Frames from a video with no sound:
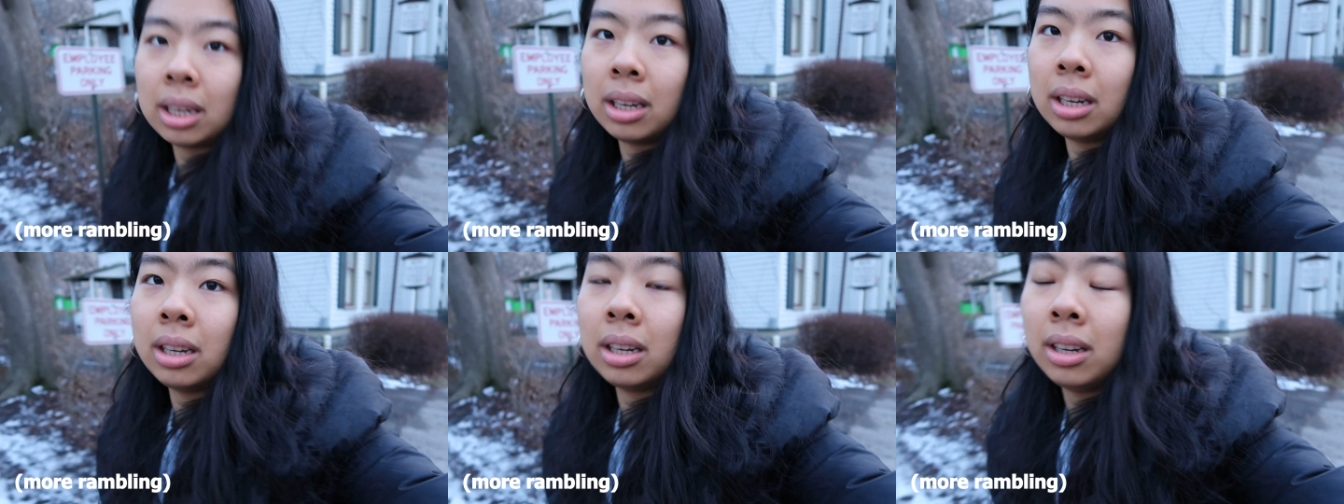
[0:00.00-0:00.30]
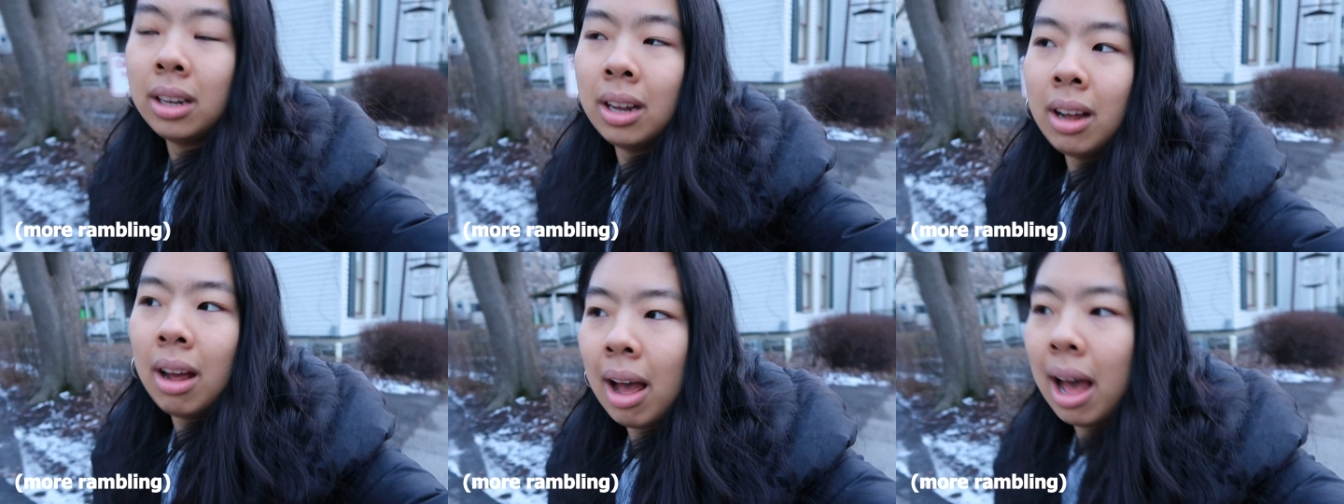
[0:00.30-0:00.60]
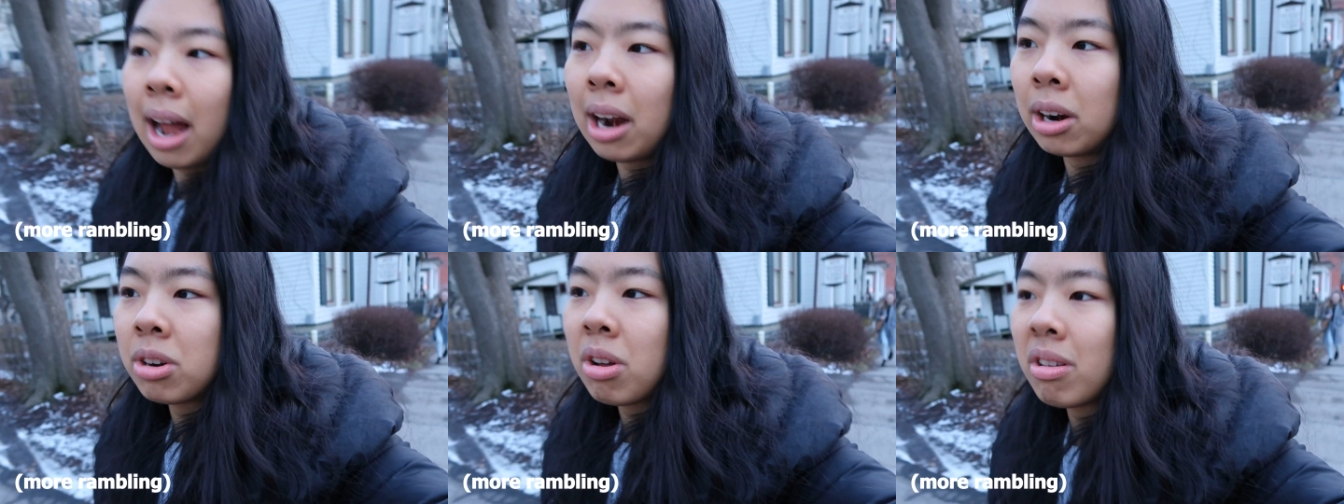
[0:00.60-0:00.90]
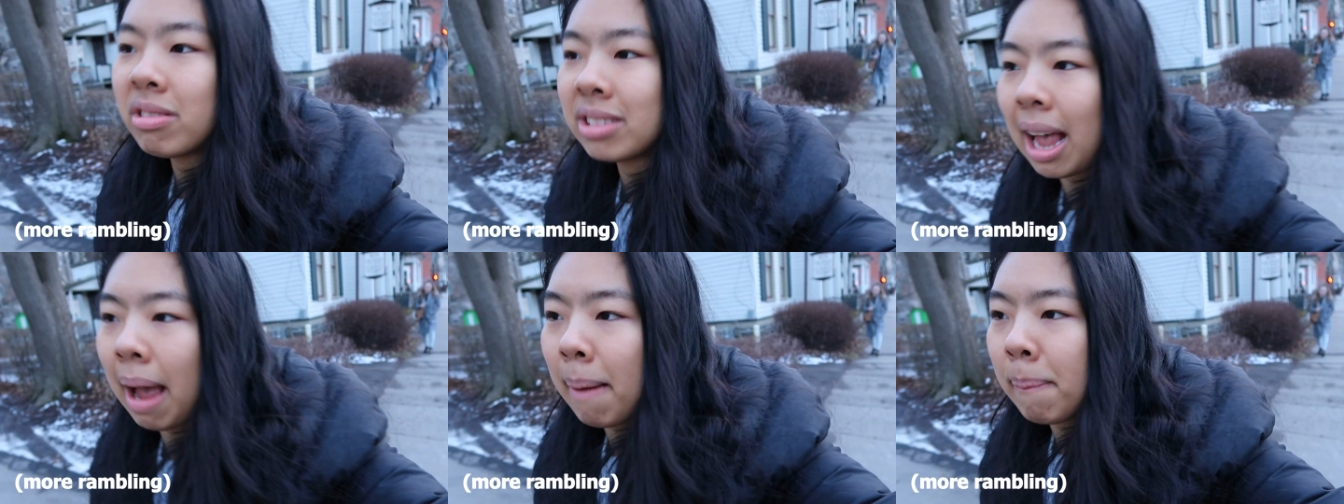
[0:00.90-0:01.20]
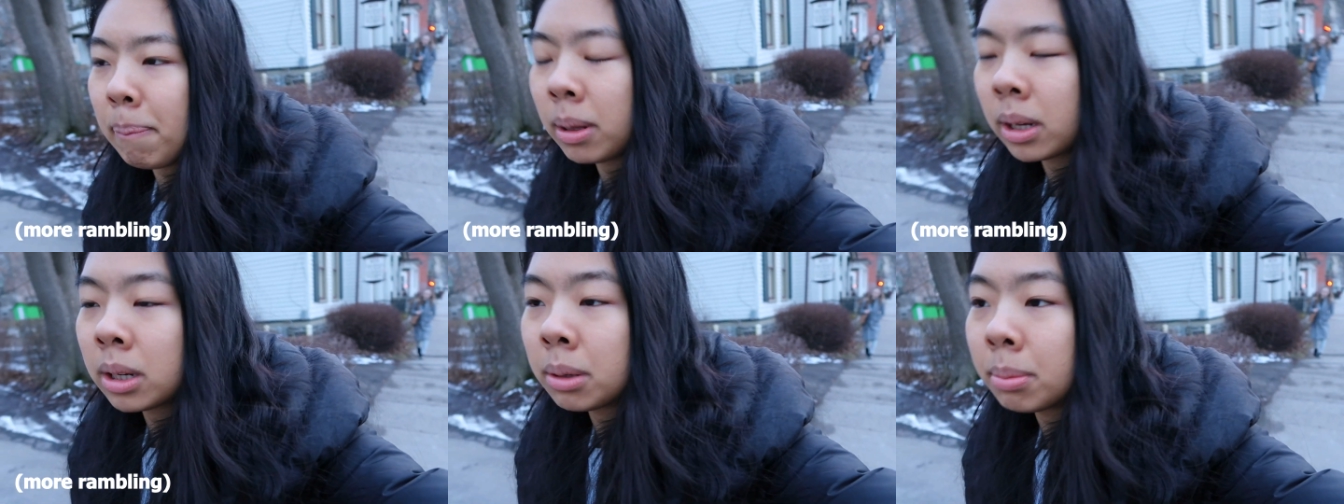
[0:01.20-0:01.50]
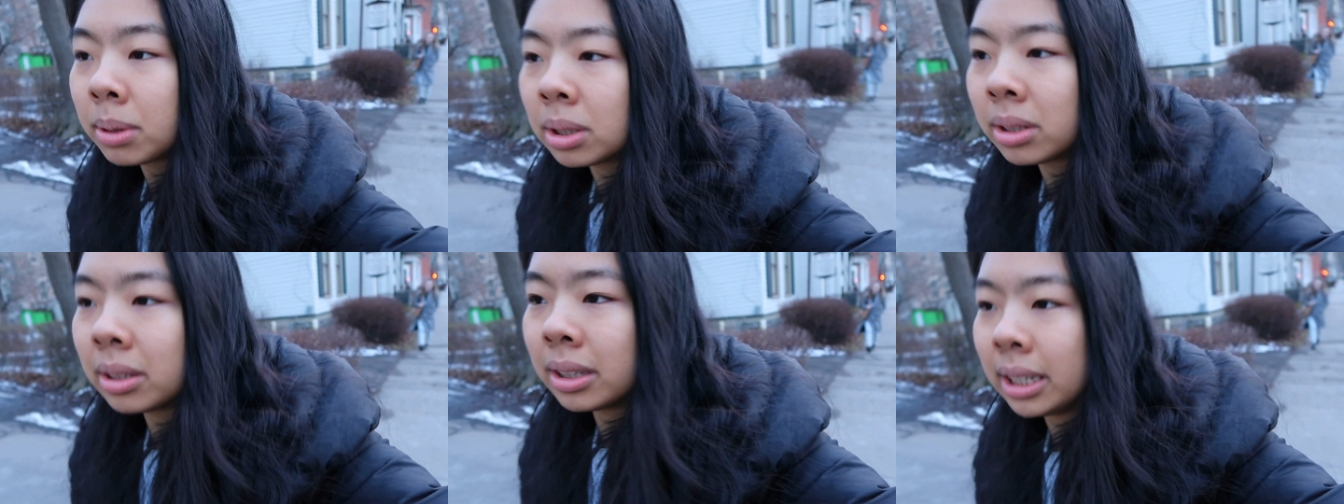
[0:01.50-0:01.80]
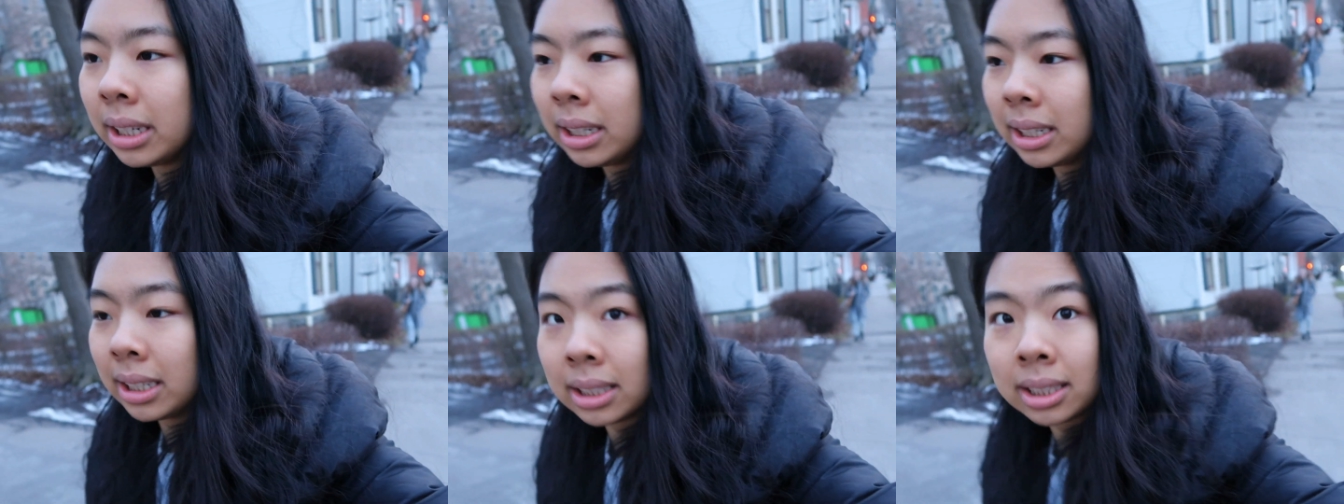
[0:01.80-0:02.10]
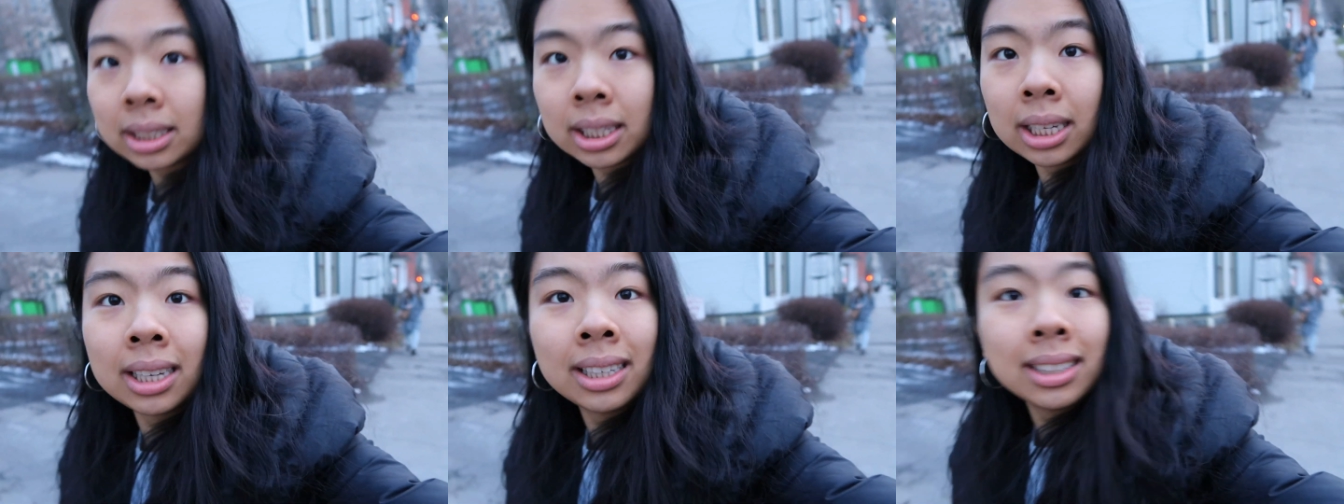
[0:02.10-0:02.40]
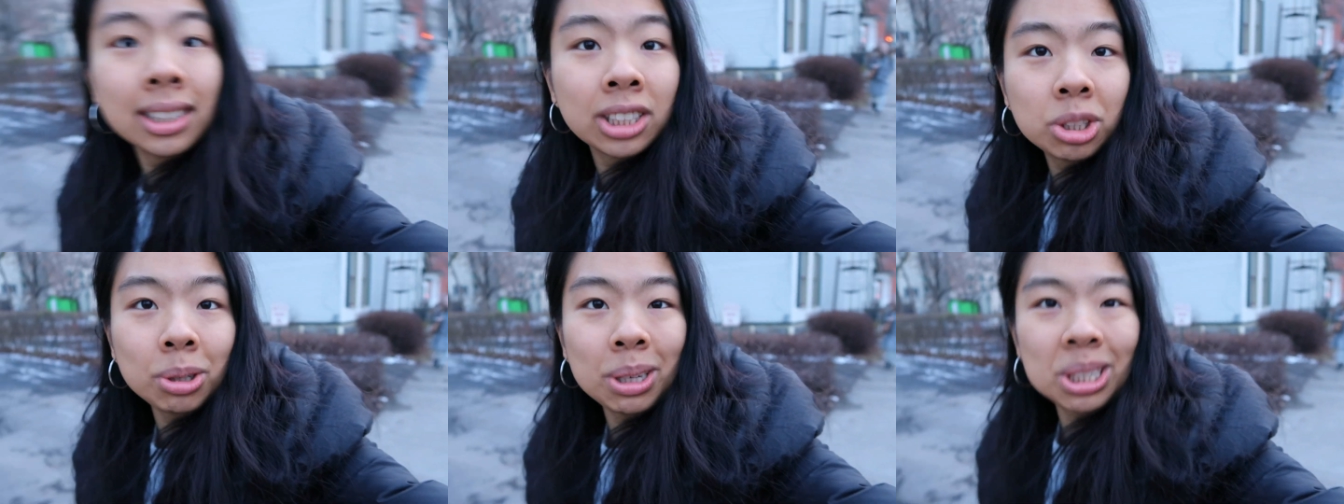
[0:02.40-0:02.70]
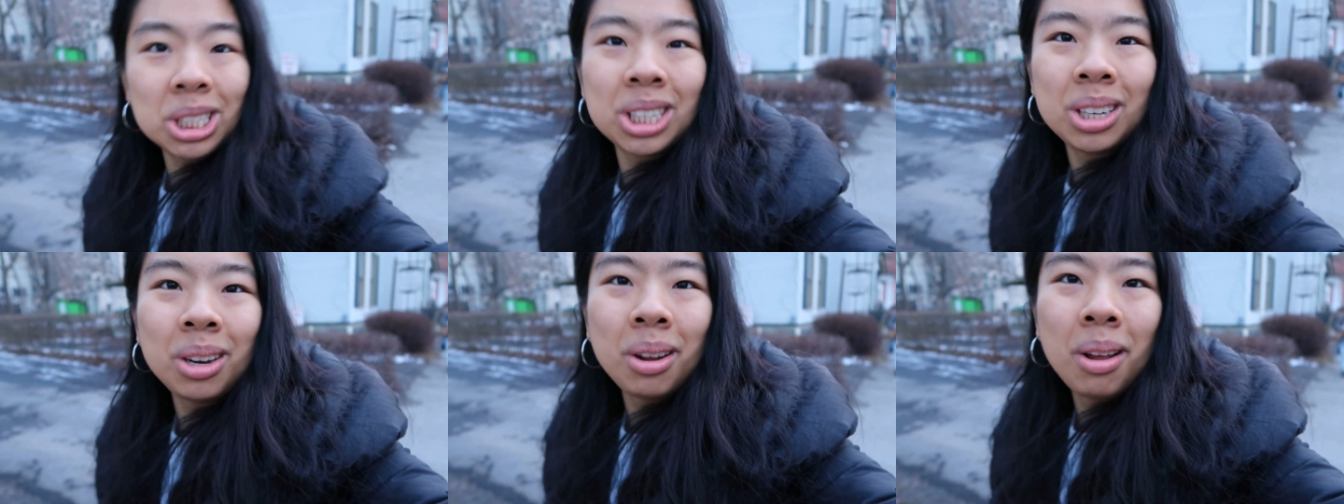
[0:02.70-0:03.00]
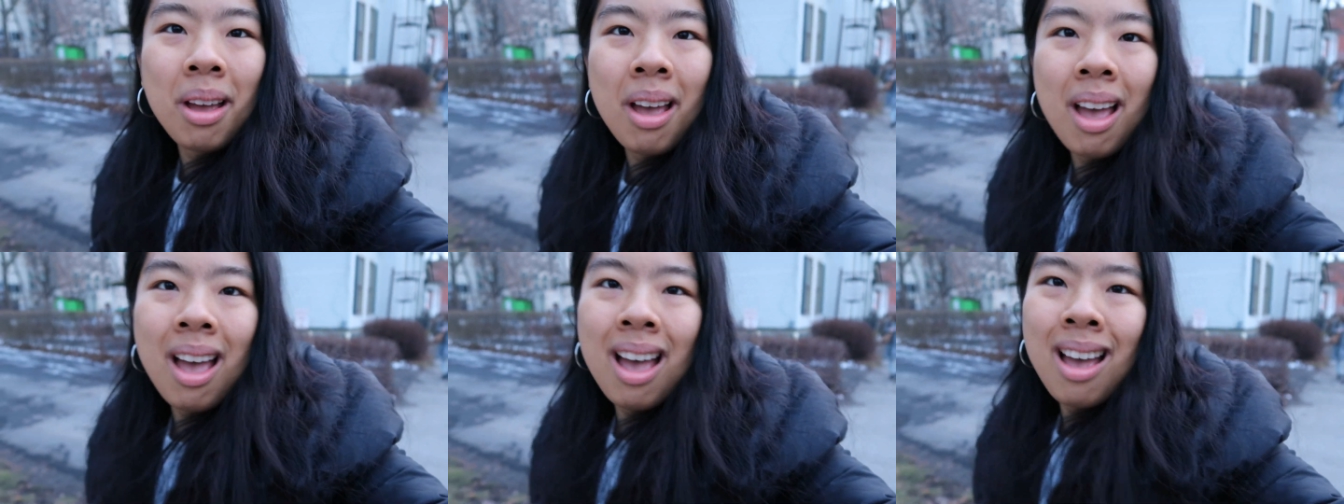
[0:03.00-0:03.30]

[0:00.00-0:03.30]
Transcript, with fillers: What fam? I don't know. Fam, Sam, rhymes. Okay,